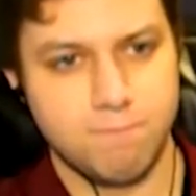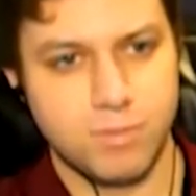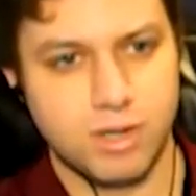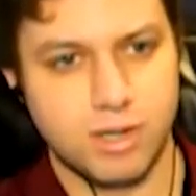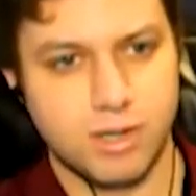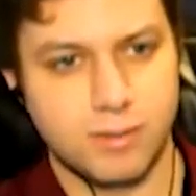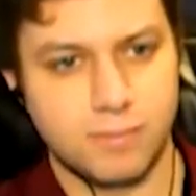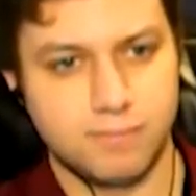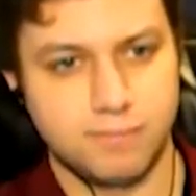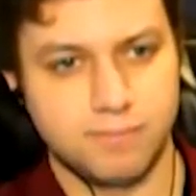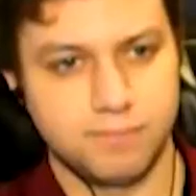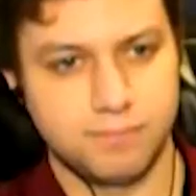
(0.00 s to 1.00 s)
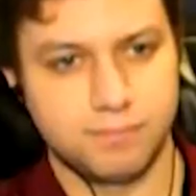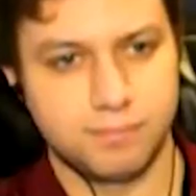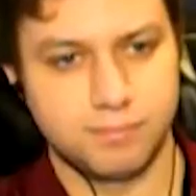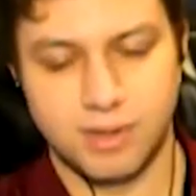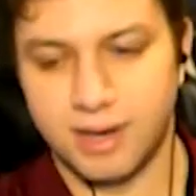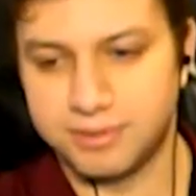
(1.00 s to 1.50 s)
um,
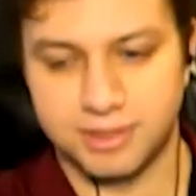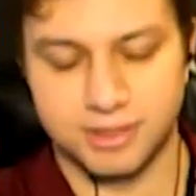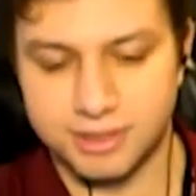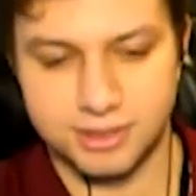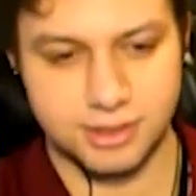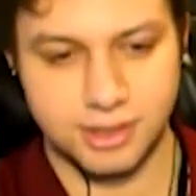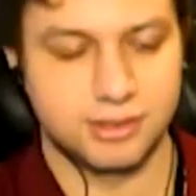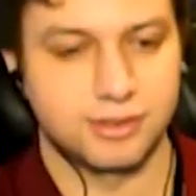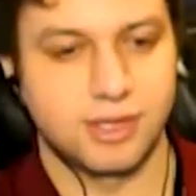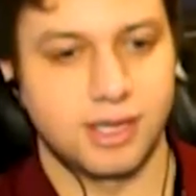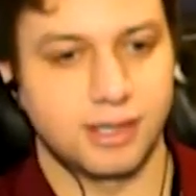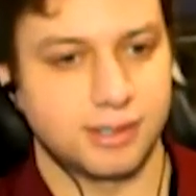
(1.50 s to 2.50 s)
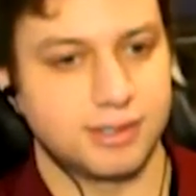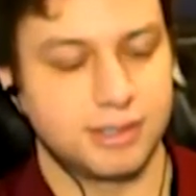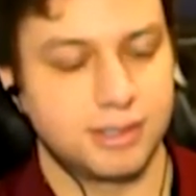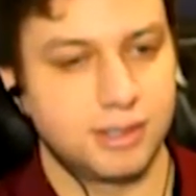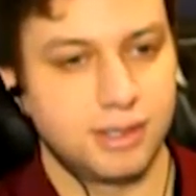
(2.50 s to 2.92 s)
perhaps conditioned on certain acts.